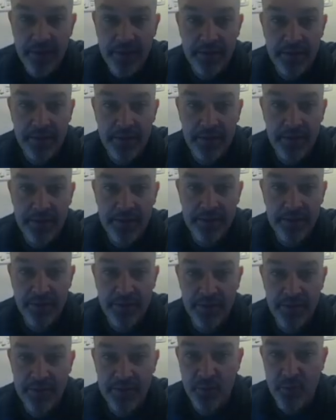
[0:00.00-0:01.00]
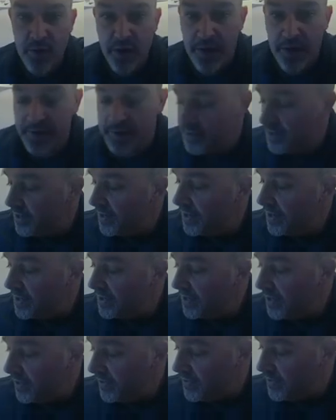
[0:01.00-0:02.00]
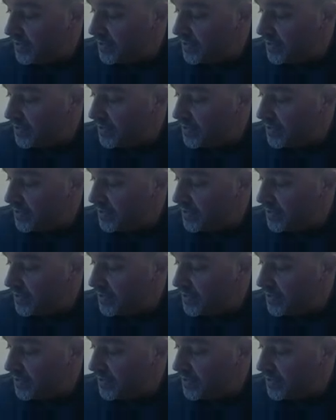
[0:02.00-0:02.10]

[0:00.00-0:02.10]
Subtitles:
Okay, so there's one. Now on this